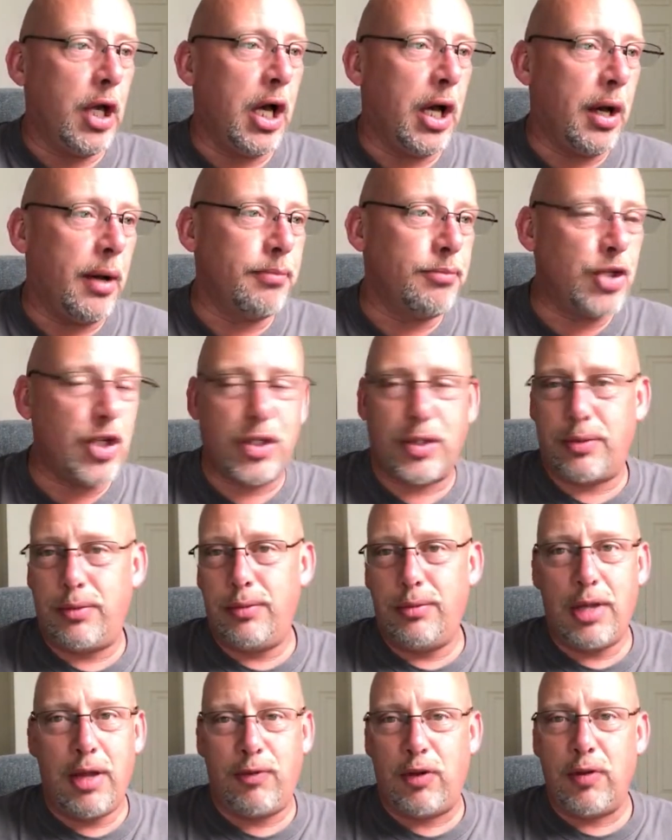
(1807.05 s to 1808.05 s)
Um, just
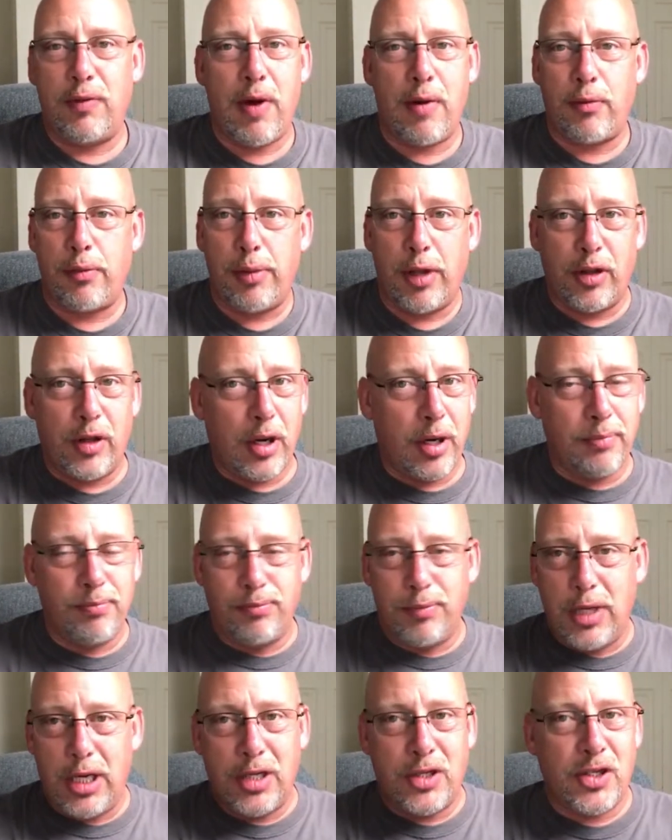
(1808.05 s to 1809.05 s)
if you've never been there,
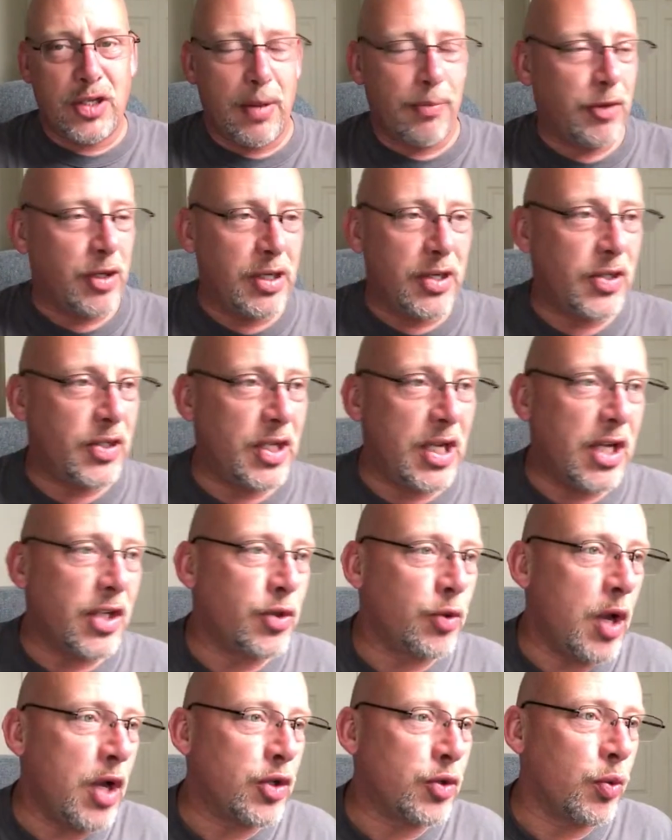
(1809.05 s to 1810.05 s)
it's something to see.
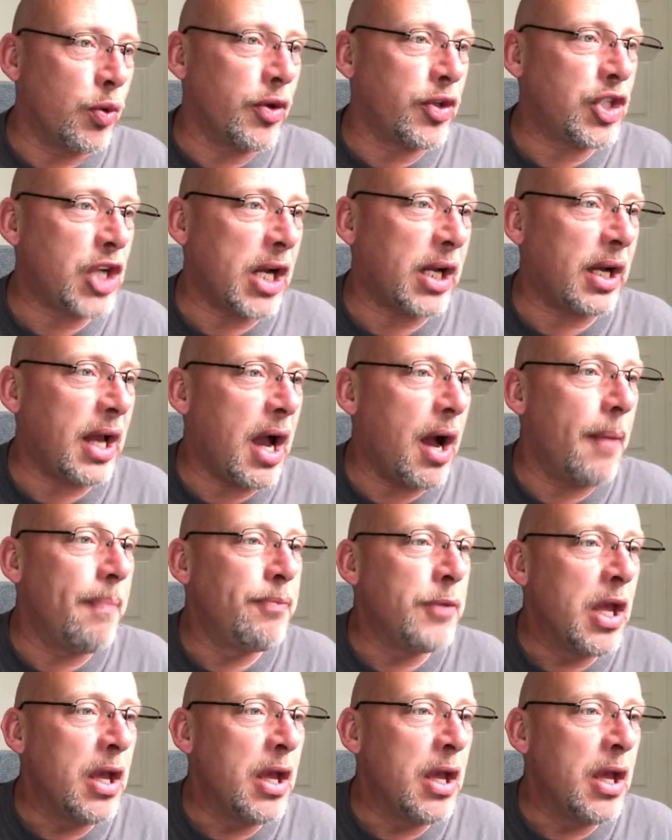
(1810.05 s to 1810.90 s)
It's it's worth checking out.